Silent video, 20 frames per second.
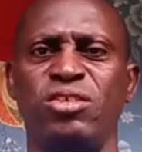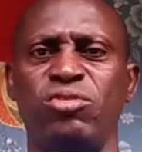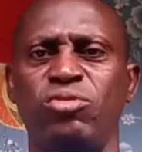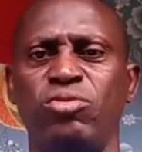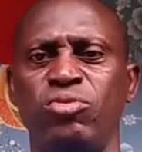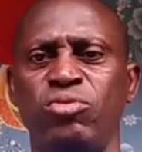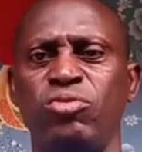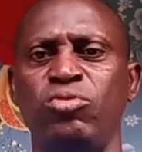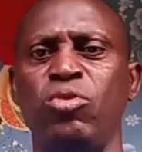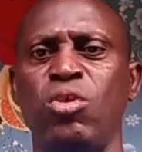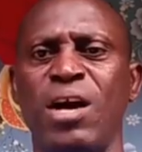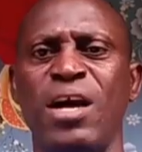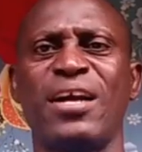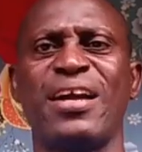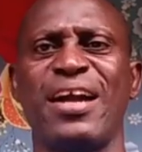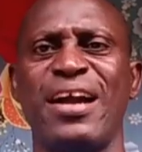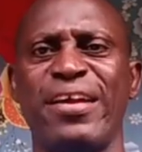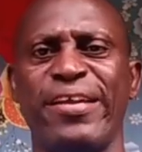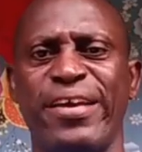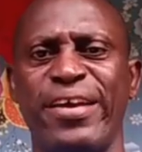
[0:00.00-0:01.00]
in your
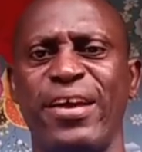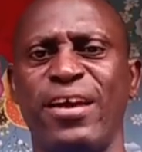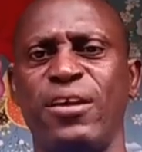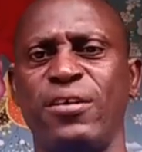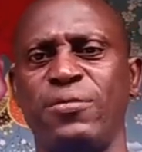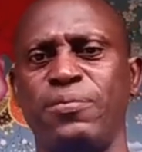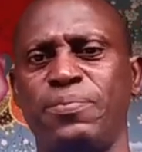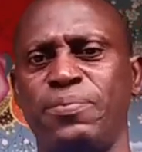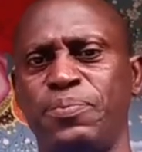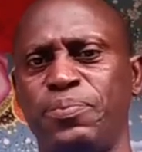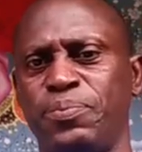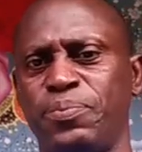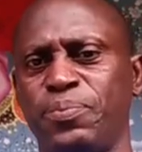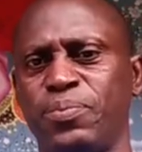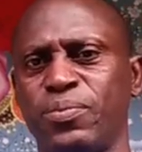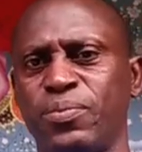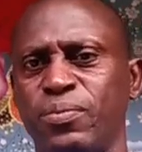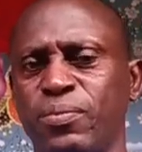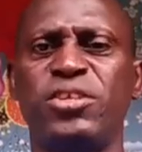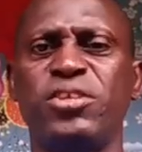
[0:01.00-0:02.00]
career.
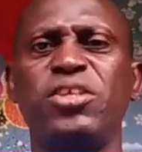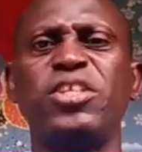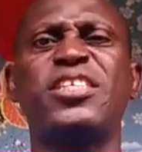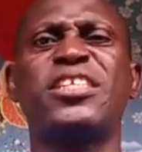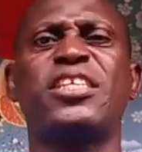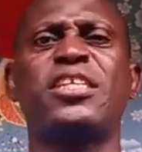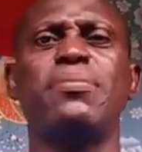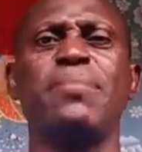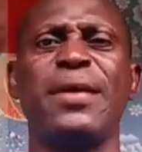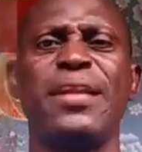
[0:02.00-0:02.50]
It's risk